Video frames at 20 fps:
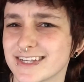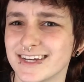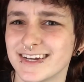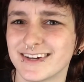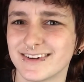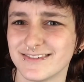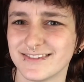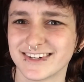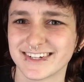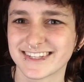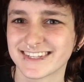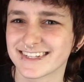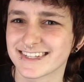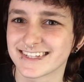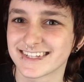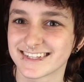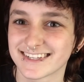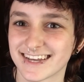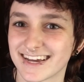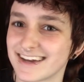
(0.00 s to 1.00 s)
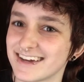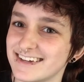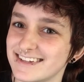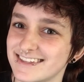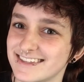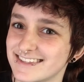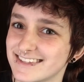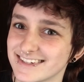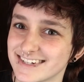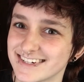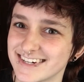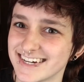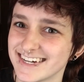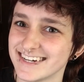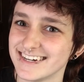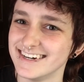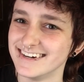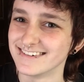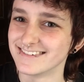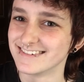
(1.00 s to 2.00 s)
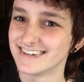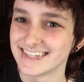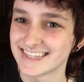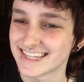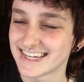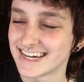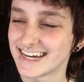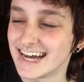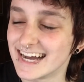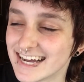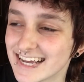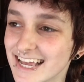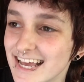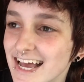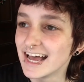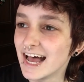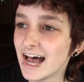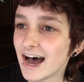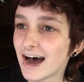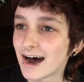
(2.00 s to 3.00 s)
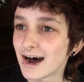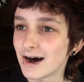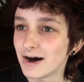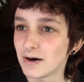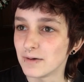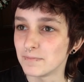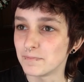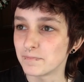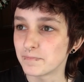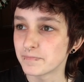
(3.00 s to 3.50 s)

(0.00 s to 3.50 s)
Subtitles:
like, "What's this guy doing here? What the heck?"